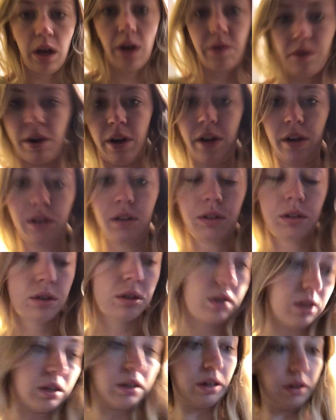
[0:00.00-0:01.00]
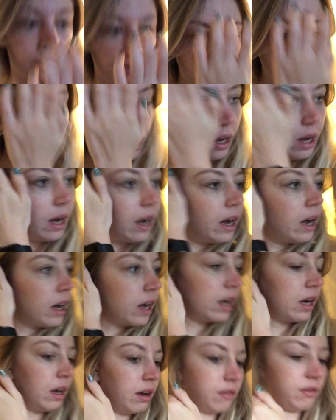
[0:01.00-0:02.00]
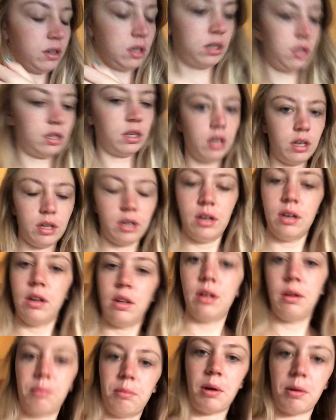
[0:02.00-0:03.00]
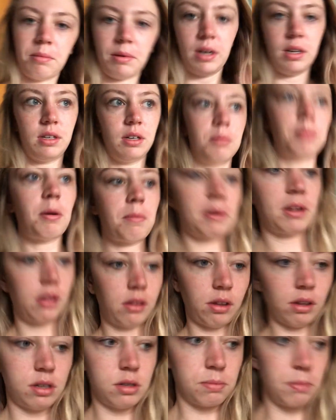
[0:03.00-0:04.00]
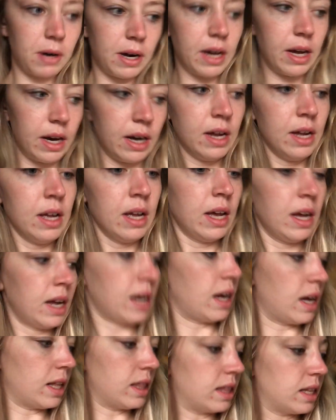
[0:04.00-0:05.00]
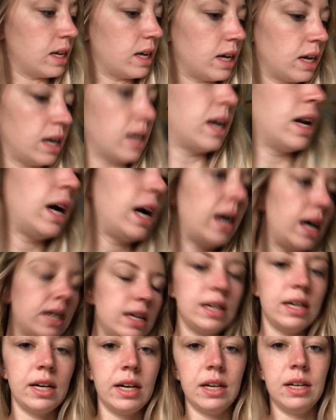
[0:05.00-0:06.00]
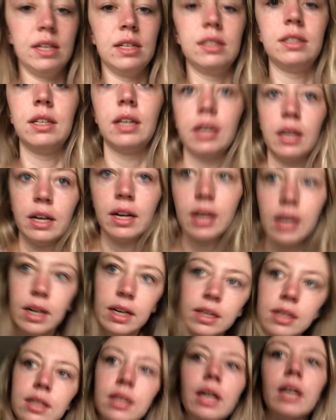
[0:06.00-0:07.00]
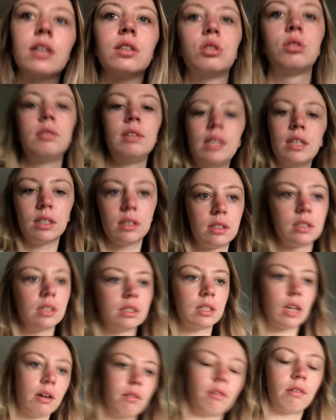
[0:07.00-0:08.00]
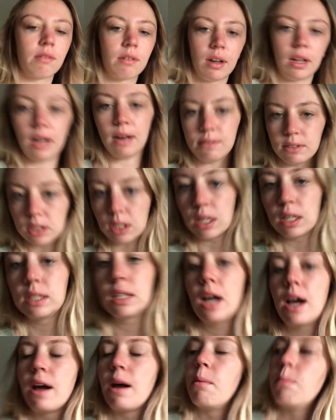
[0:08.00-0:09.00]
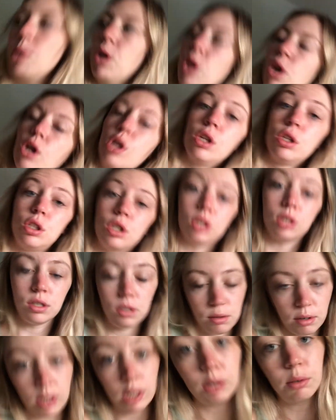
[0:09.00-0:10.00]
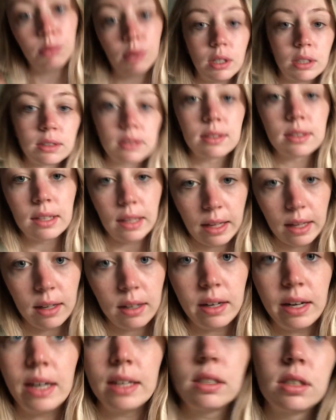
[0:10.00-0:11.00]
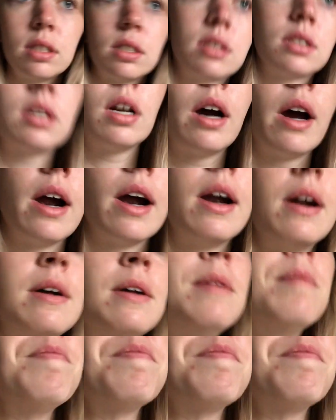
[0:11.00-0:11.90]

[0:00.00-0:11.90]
Okay, so I did my monthly spread, and then I did next week, since I won't really have a ton of time to do it once like classes start,